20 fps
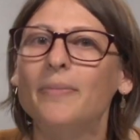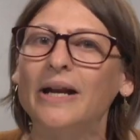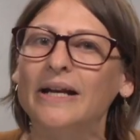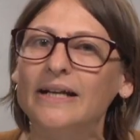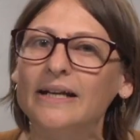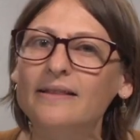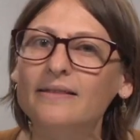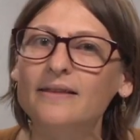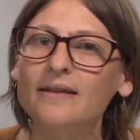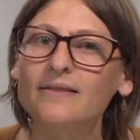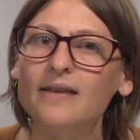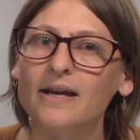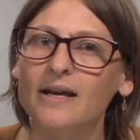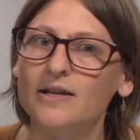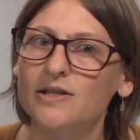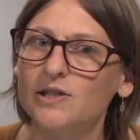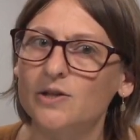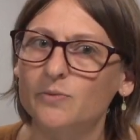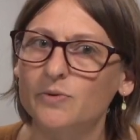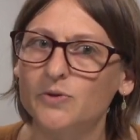But I didn't think
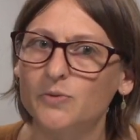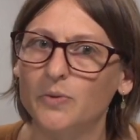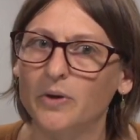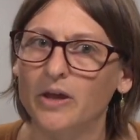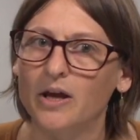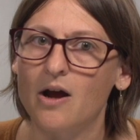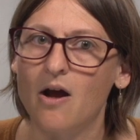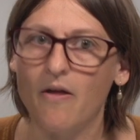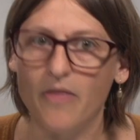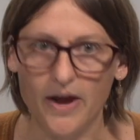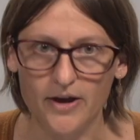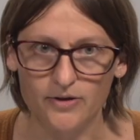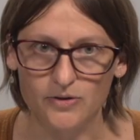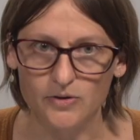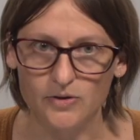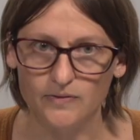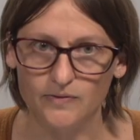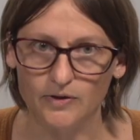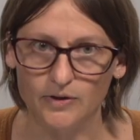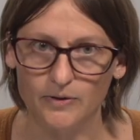the answer was really all
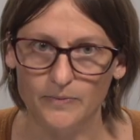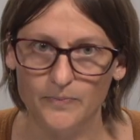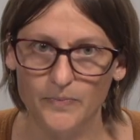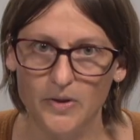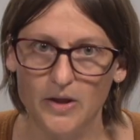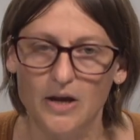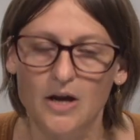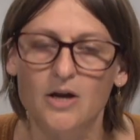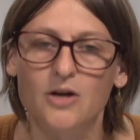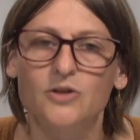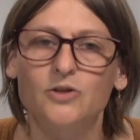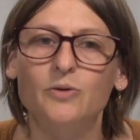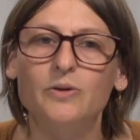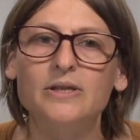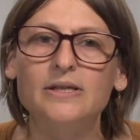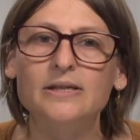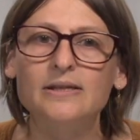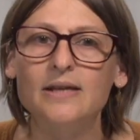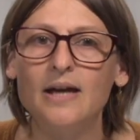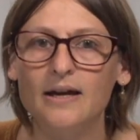that useful.
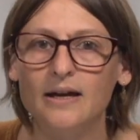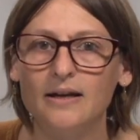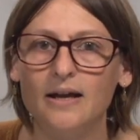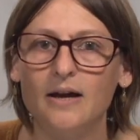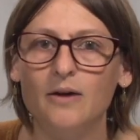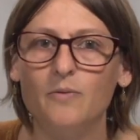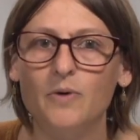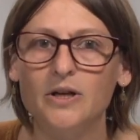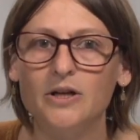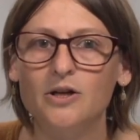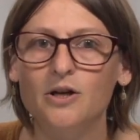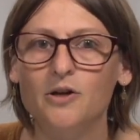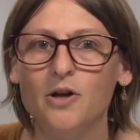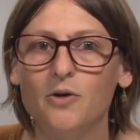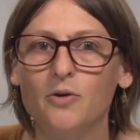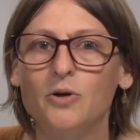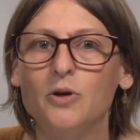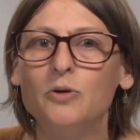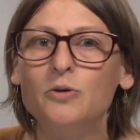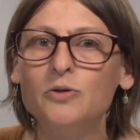So instead, I wanted to
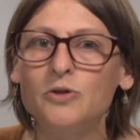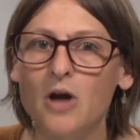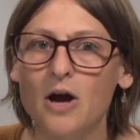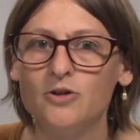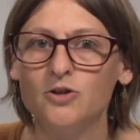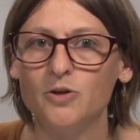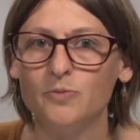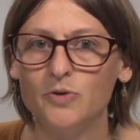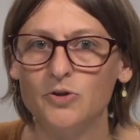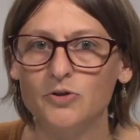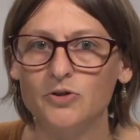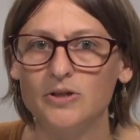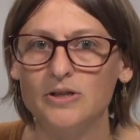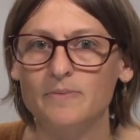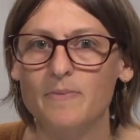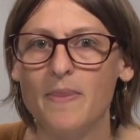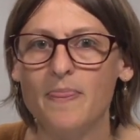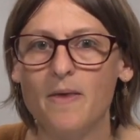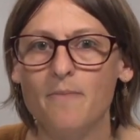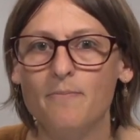know whose
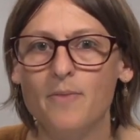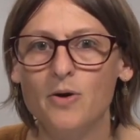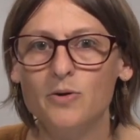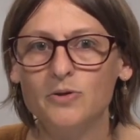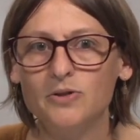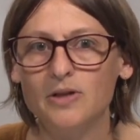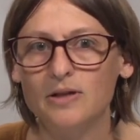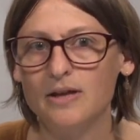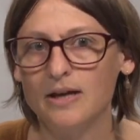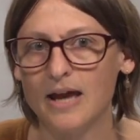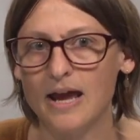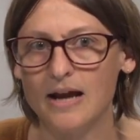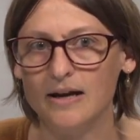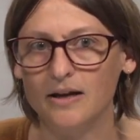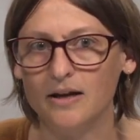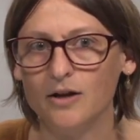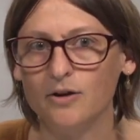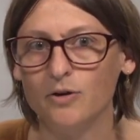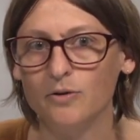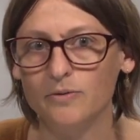contributions meant the most to the
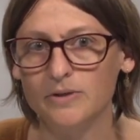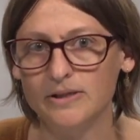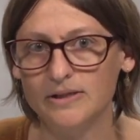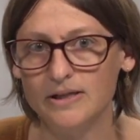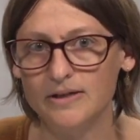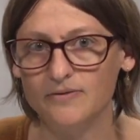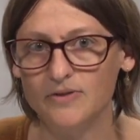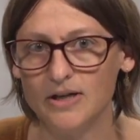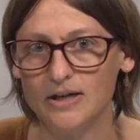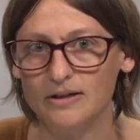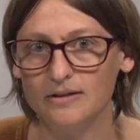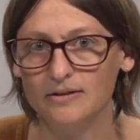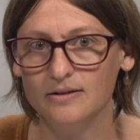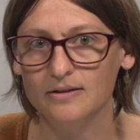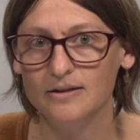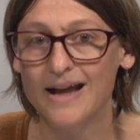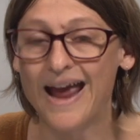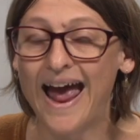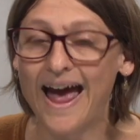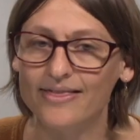candidate who received it,
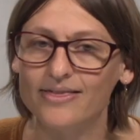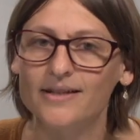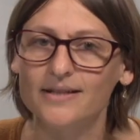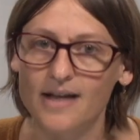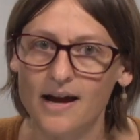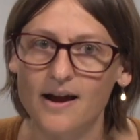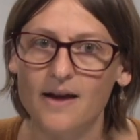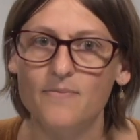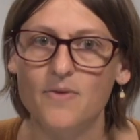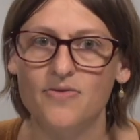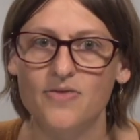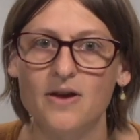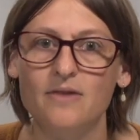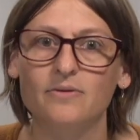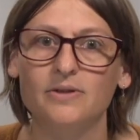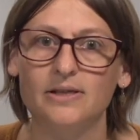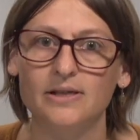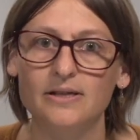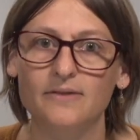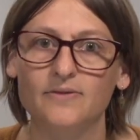at the time that
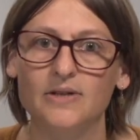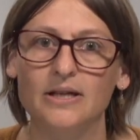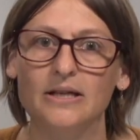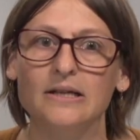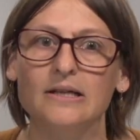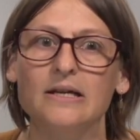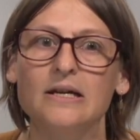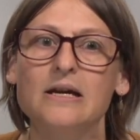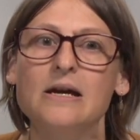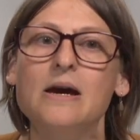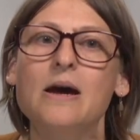they received it.